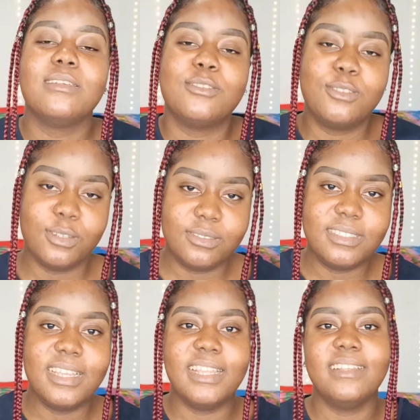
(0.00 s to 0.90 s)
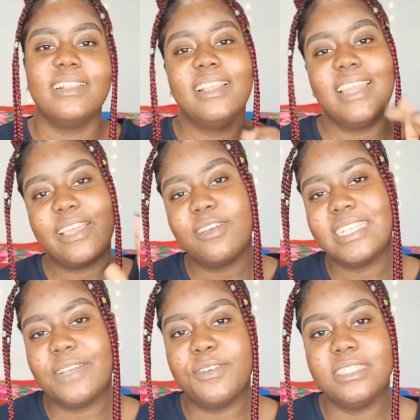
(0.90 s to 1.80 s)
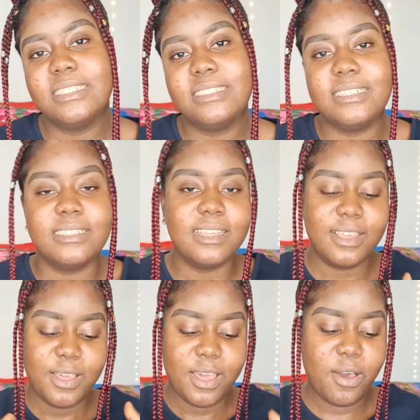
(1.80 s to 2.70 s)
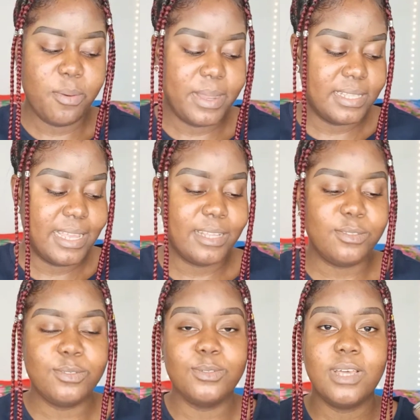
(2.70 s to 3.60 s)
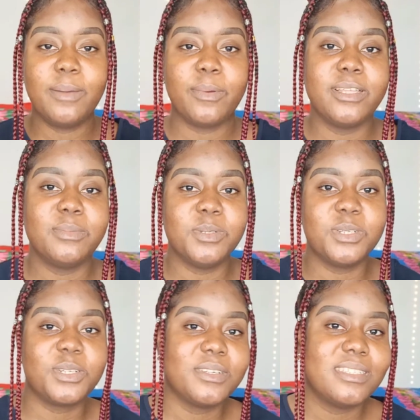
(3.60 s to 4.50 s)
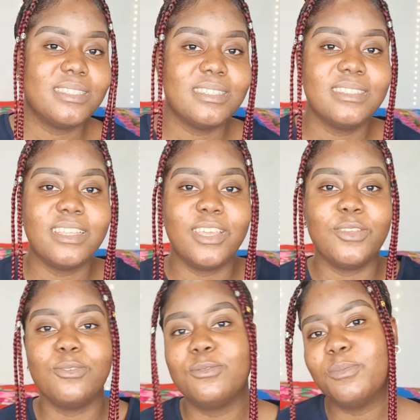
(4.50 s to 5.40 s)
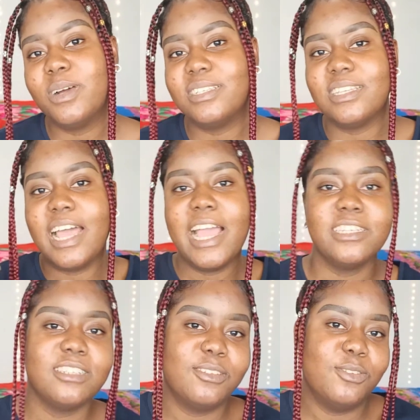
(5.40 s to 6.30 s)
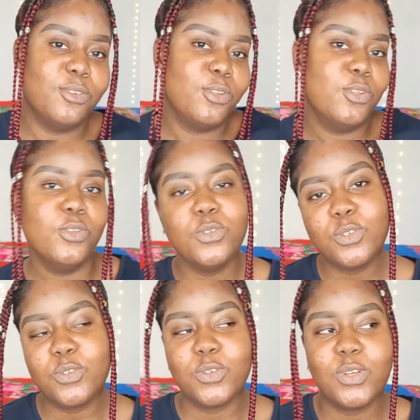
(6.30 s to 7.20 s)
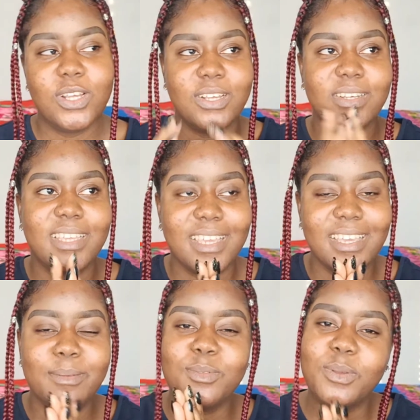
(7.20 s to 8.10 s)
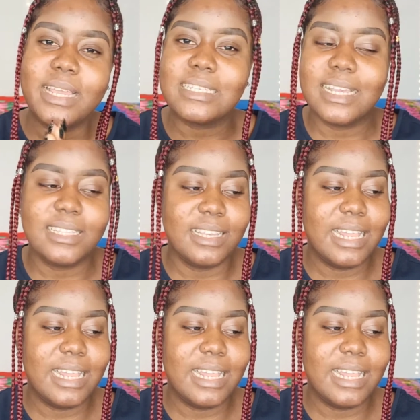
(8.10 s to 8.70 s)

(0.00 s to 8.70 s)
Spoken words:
So today, like you guys have already seen on my title, I'm going to be recreating a YouTuber's eyeshadow look. Okay, I'm so excited.